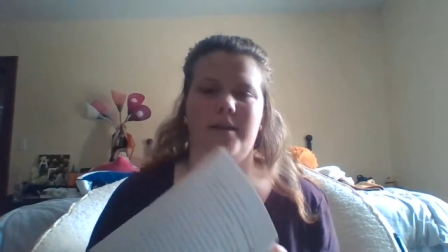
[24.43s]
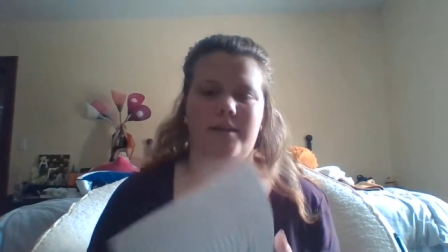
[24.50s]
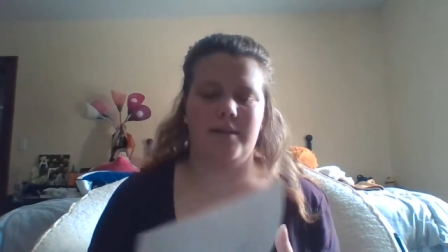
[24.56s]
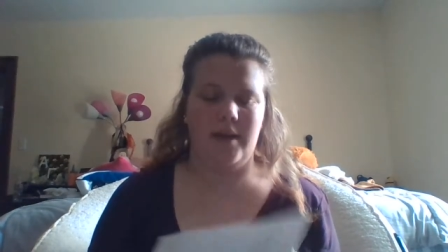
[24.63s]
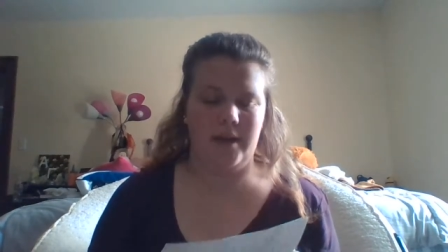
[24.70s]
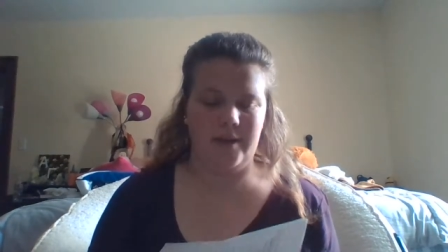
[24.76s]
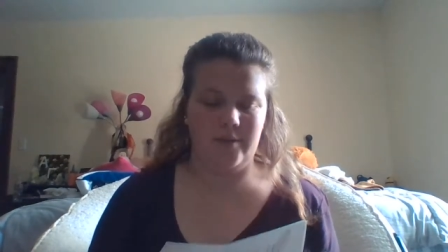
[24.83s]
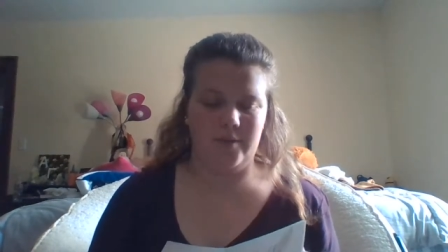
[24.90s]

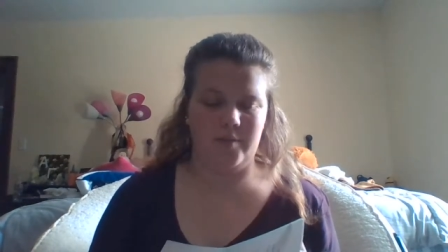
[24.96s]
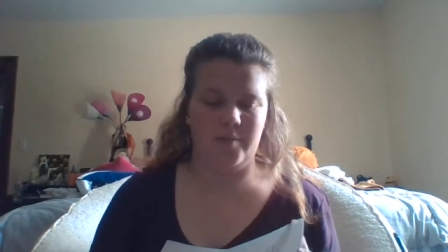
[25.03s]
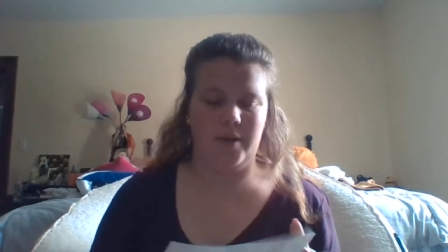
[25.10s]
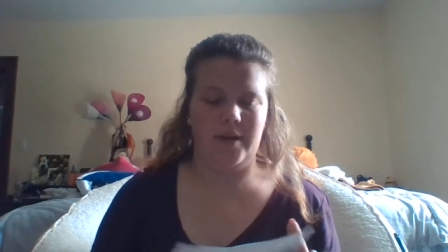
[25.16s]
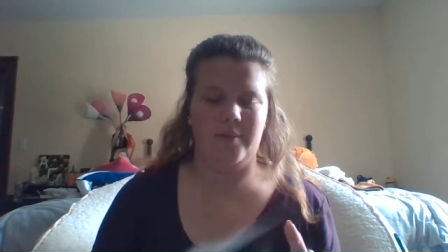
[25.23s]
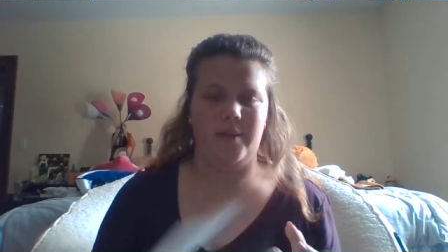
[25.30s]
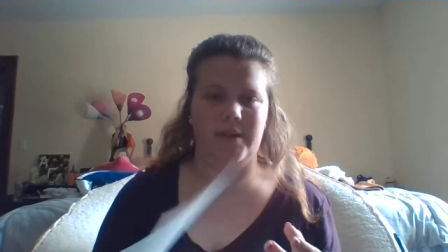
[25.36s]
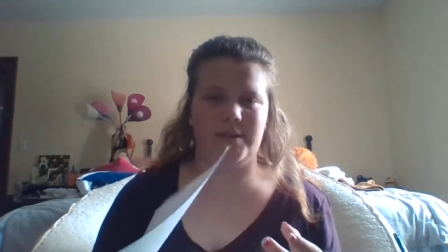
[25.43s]
titled
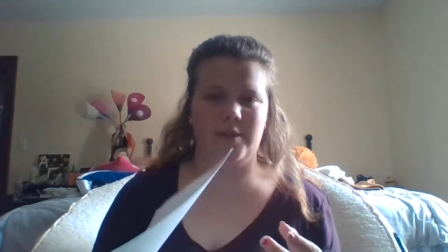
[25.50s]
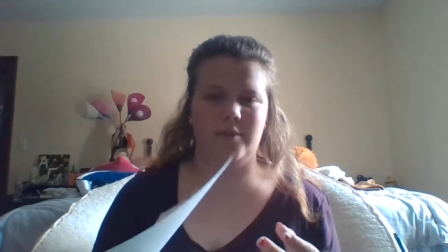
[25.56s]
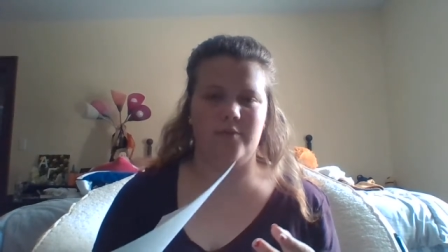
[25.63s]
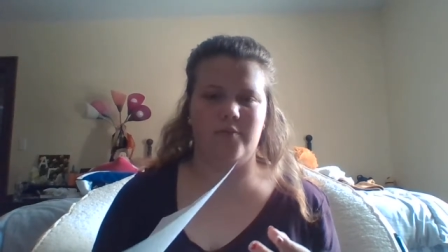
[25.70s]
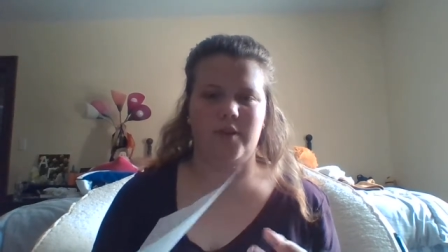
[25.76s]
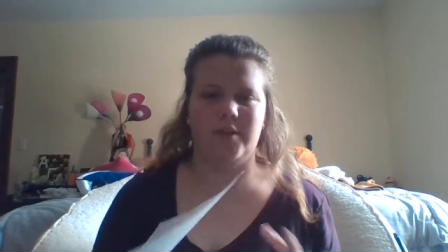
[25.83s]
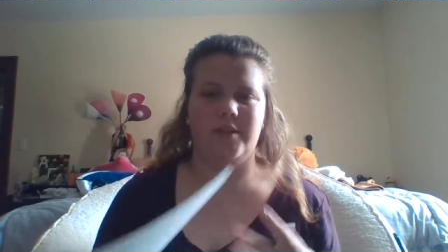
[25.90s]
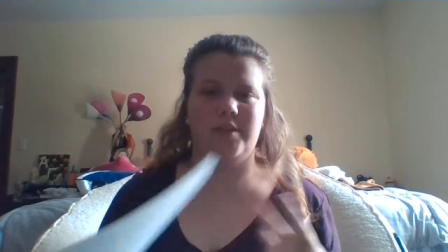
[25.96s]
My Amazing
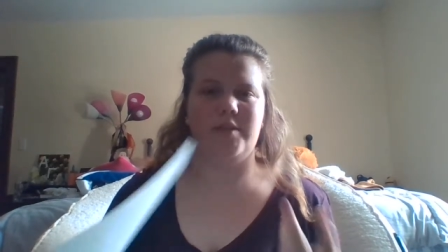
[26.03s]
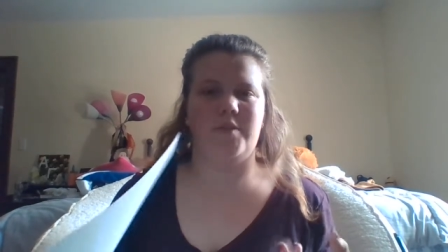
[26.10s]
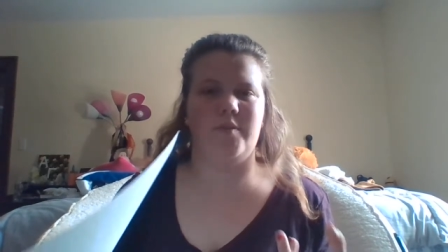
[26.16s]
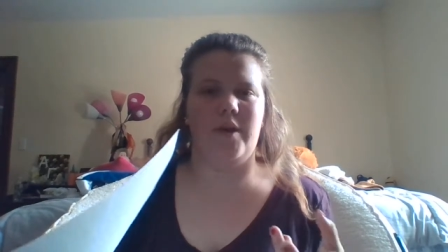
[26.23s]
Friends,